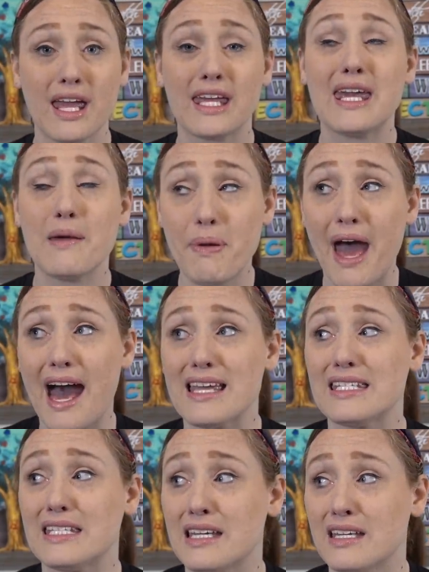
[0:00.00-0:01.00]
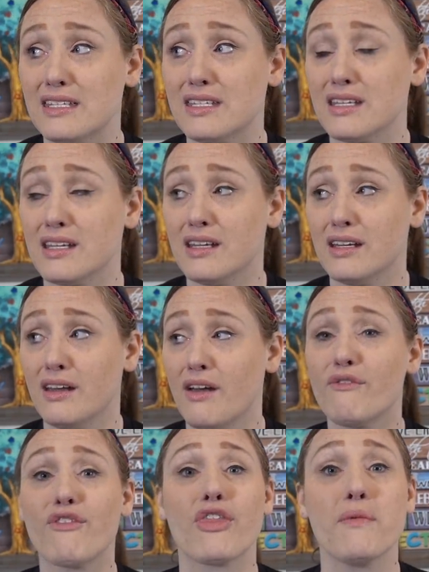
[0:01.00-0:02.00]
get past it
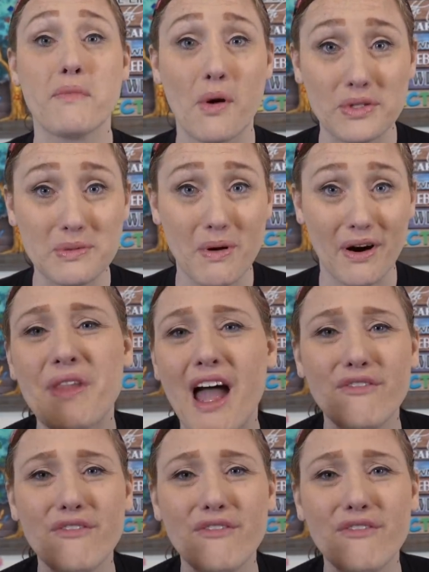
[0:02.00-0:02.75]
for the most part.